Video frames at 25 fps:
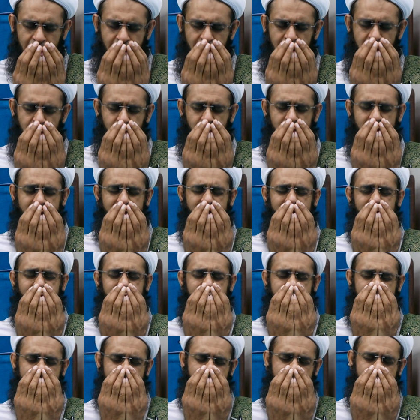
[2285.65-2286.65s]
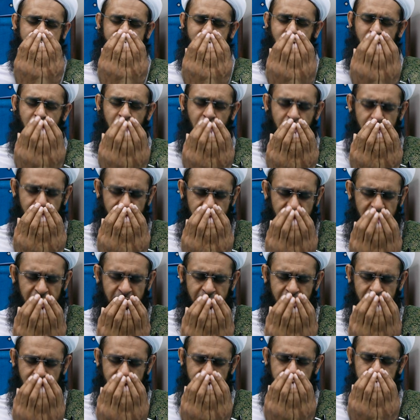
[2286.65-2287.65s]
O oh Allah, forgive us for not
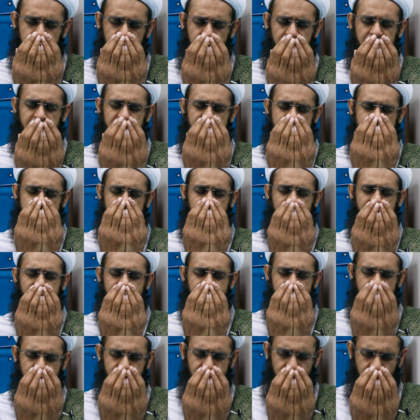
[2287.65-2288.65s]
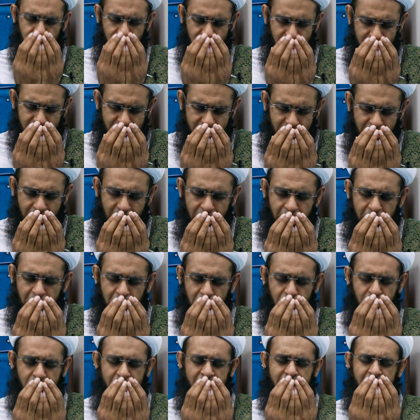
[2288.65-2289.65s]
being the proper slaves of yours.
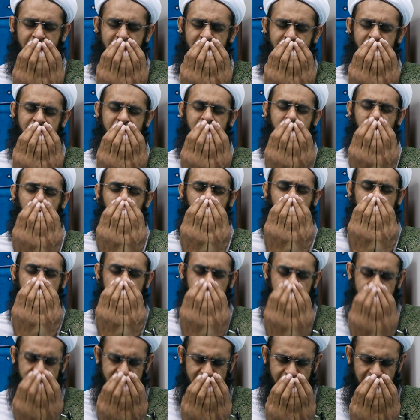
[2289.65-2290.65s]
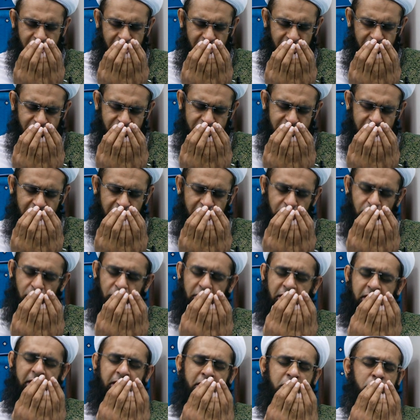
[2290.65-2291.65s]
O oh Allah, even though we are slaves and we
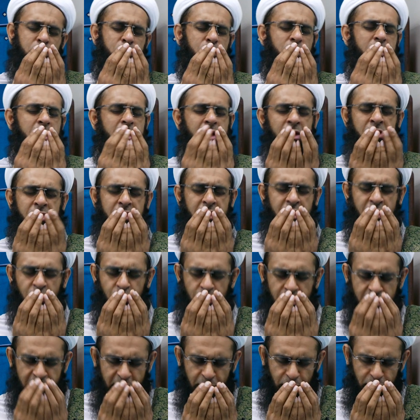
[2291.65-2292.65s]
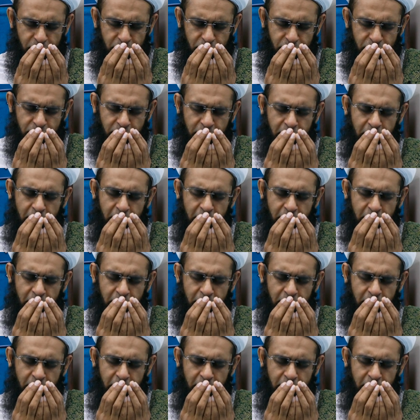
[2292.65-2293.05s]
can do nothing without you.